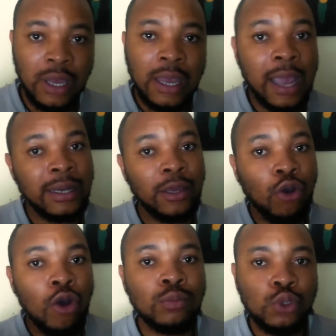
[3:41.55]
and then
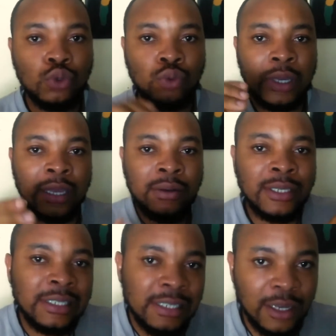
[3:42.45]
come to a
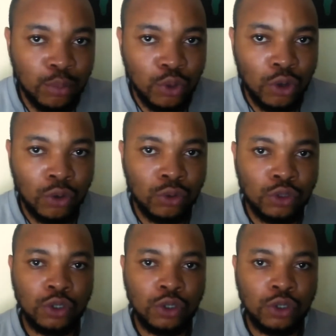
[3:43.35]
reasonable conclusion.